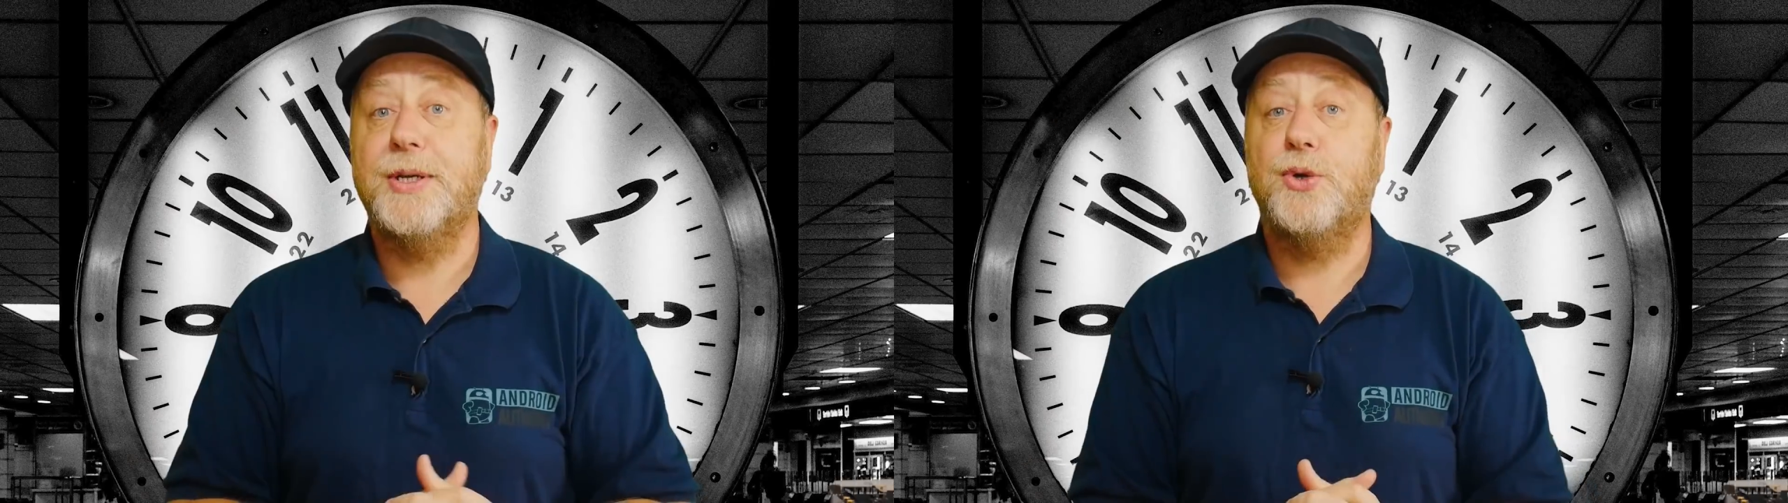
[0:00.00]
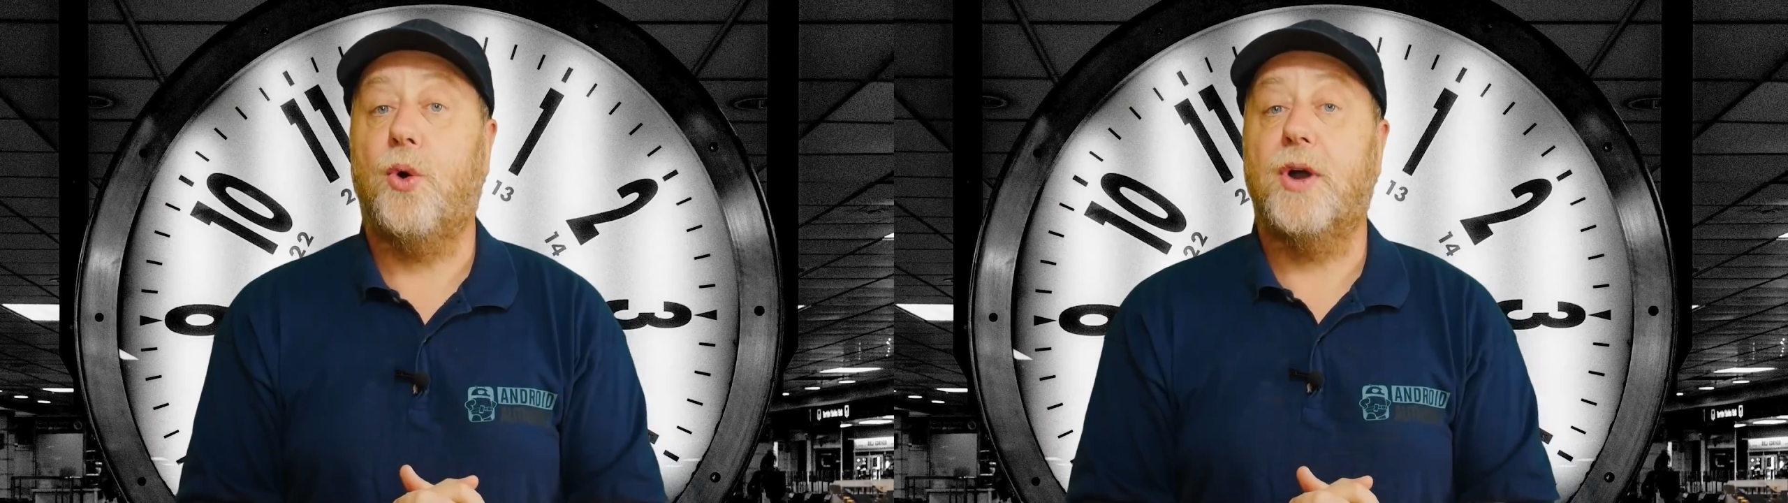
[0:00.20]

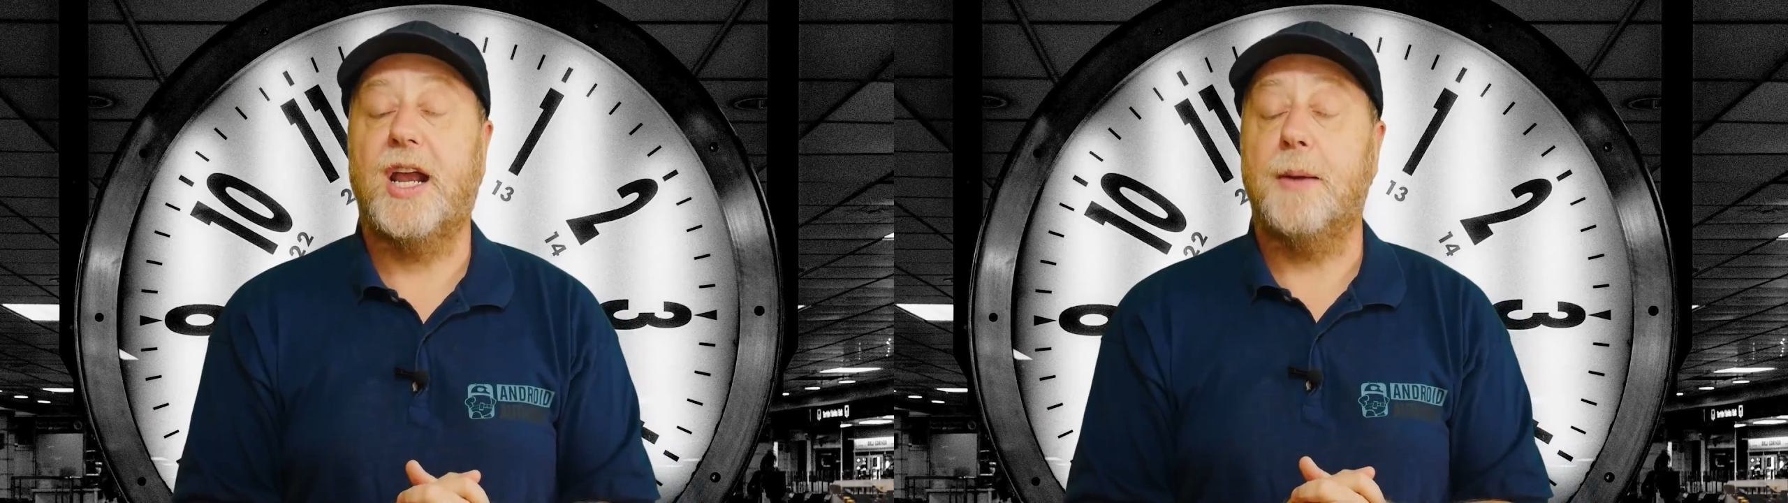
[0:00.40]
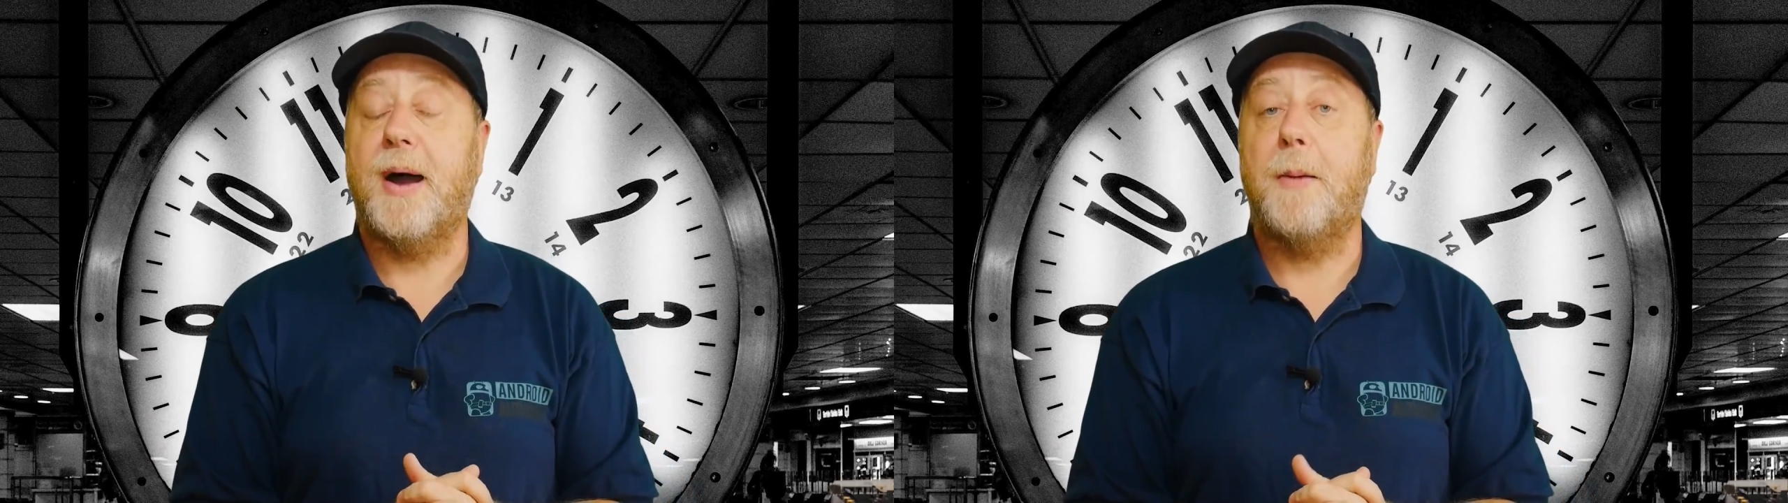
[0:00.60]
We're
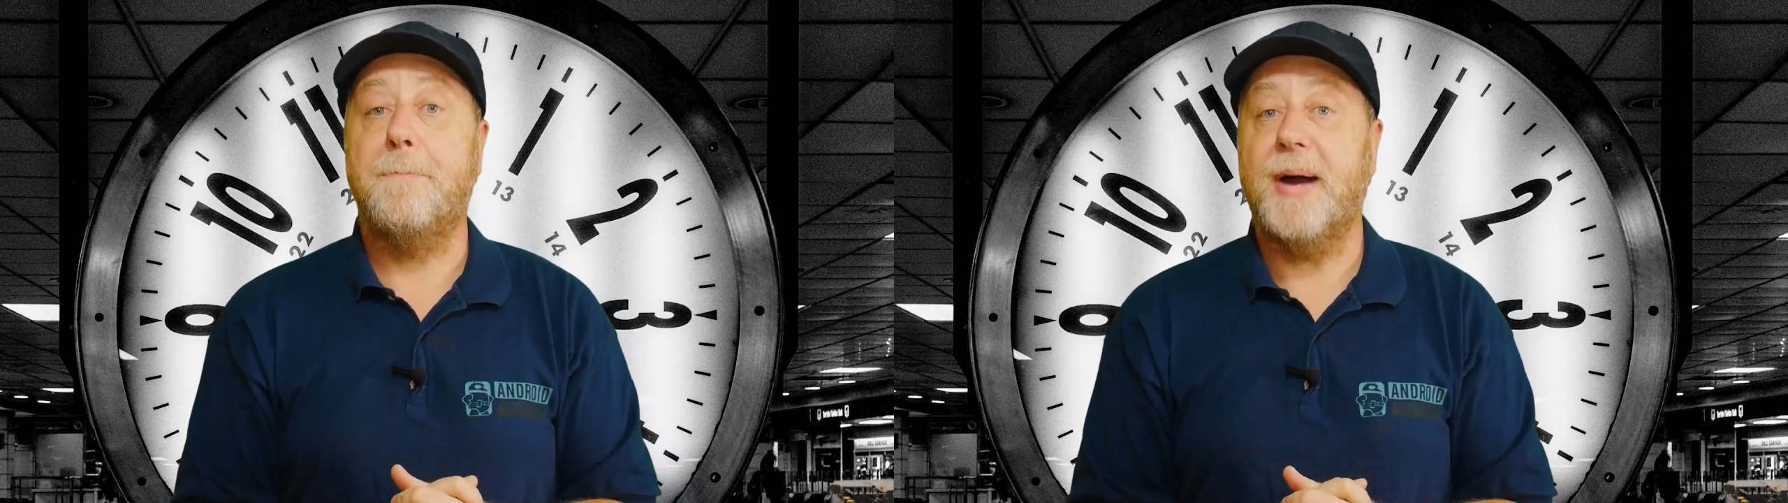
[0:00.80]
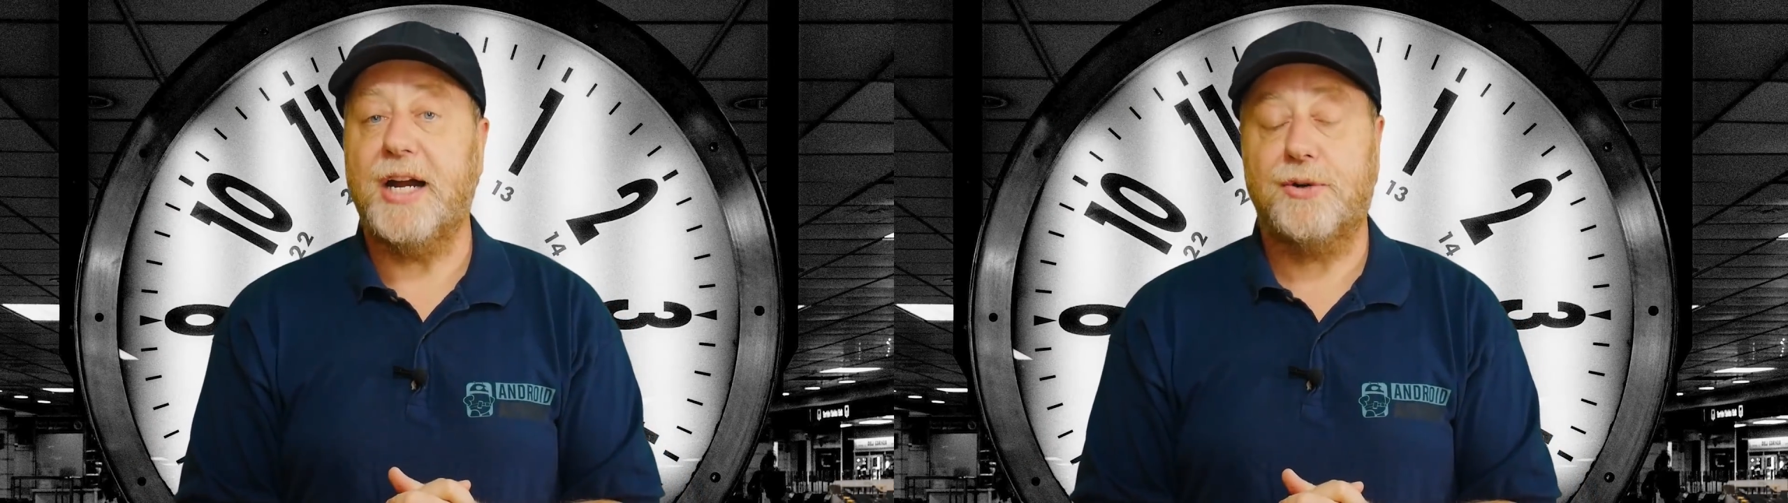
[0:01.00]
talking about
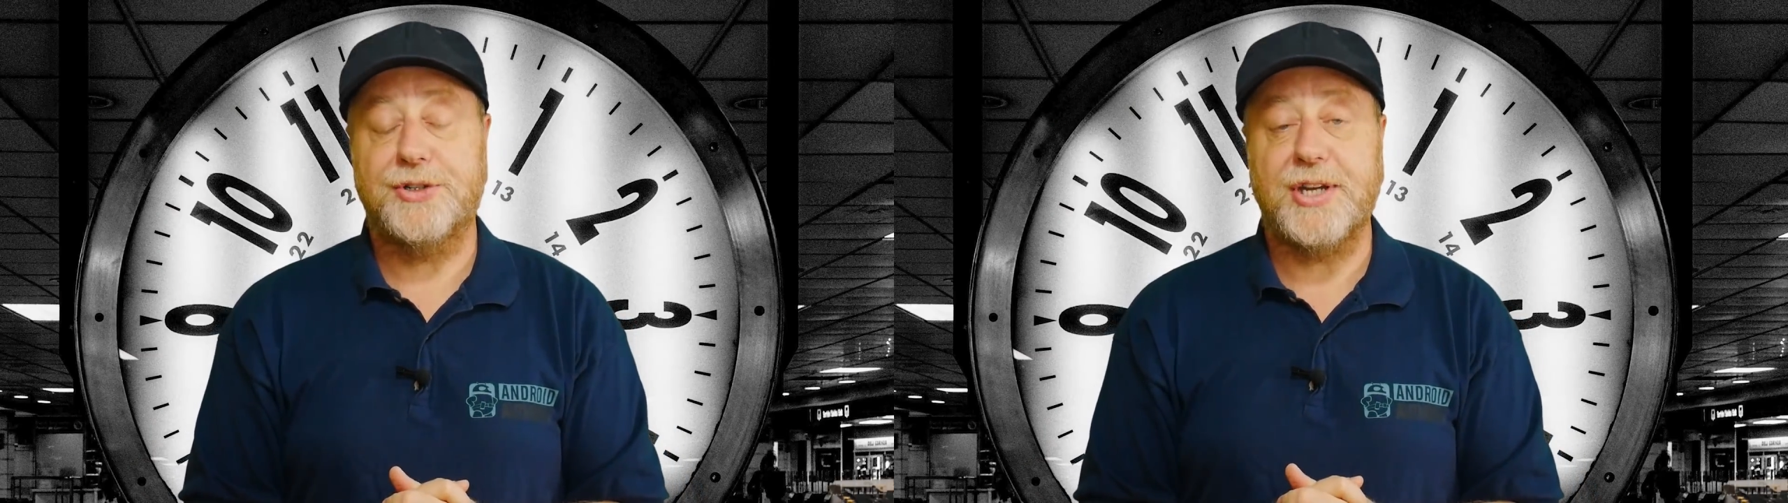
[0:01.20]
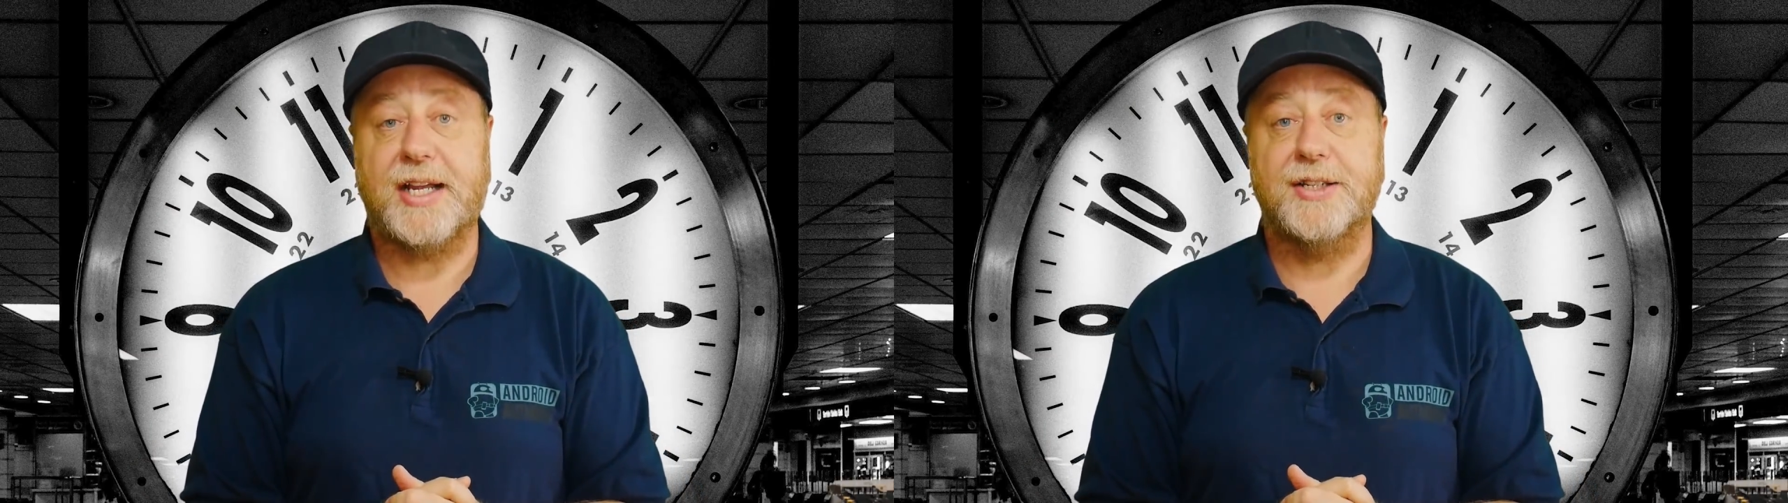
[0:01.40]

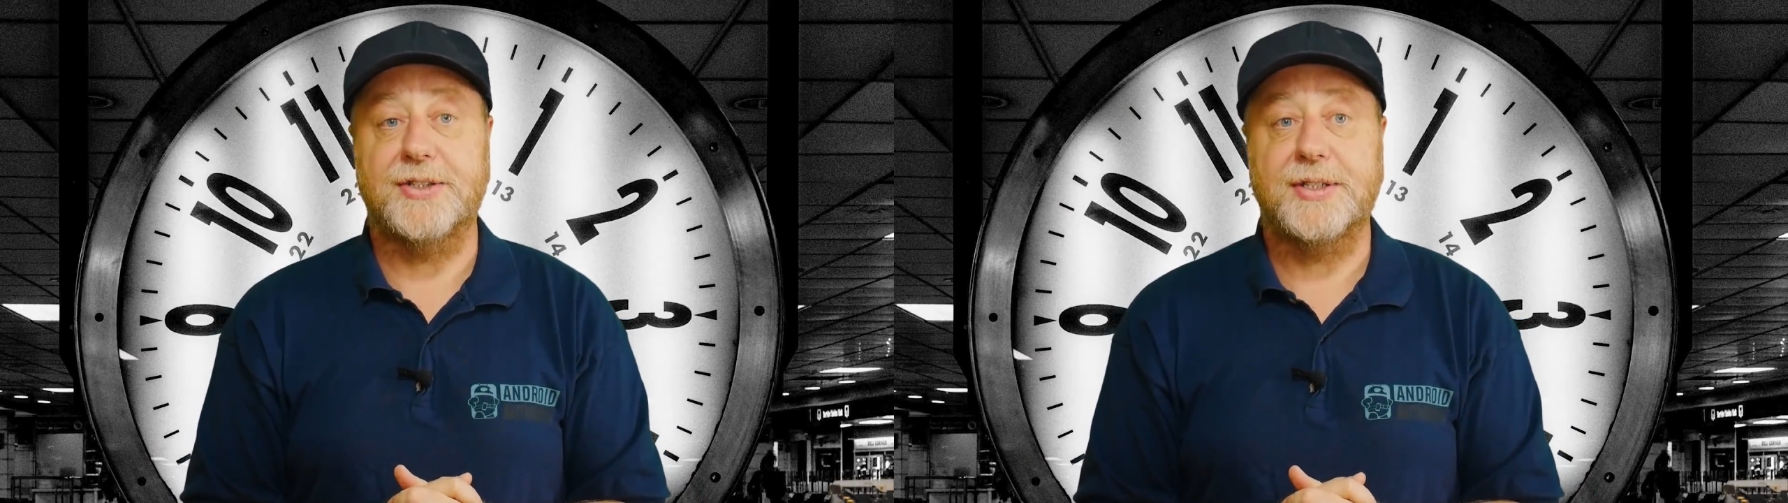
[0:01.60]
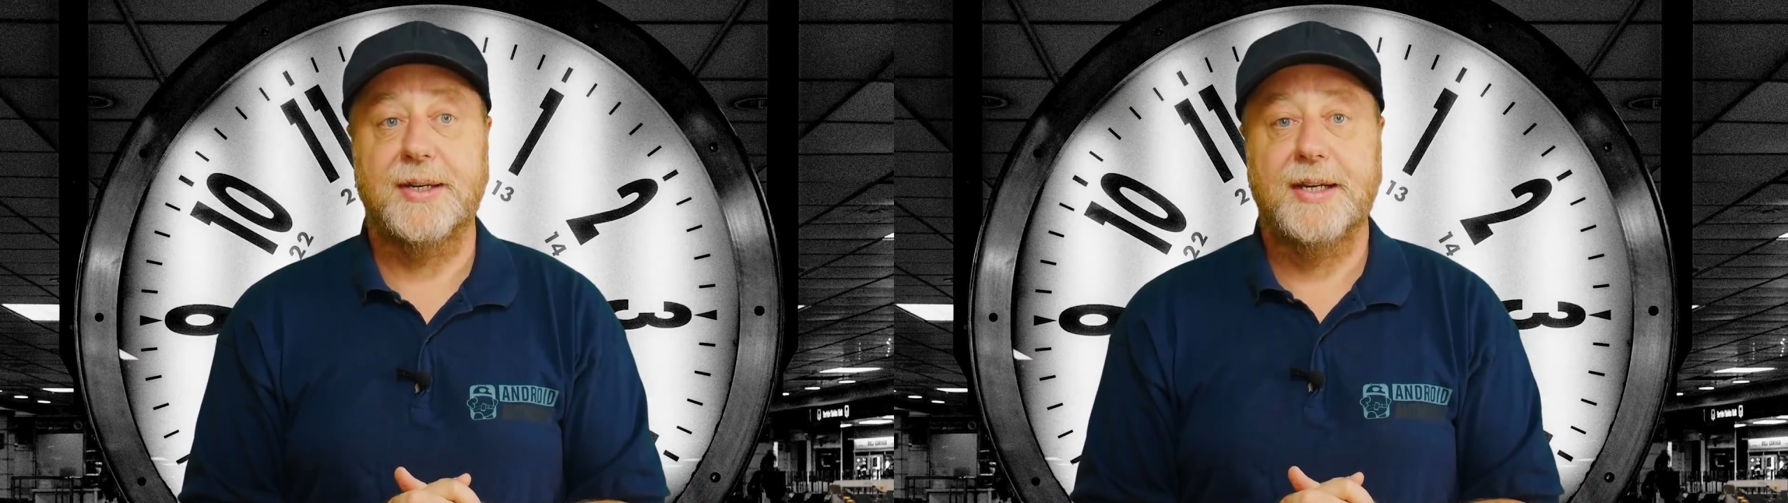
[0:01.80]

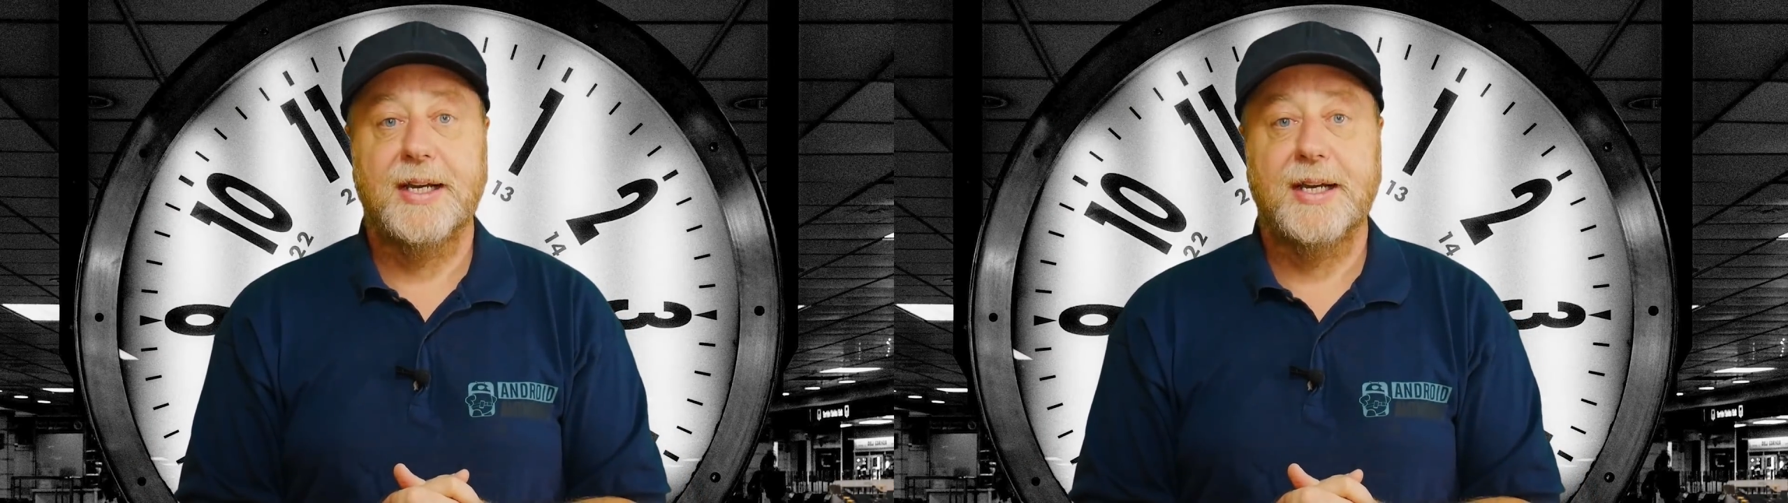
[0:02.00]
microseconds.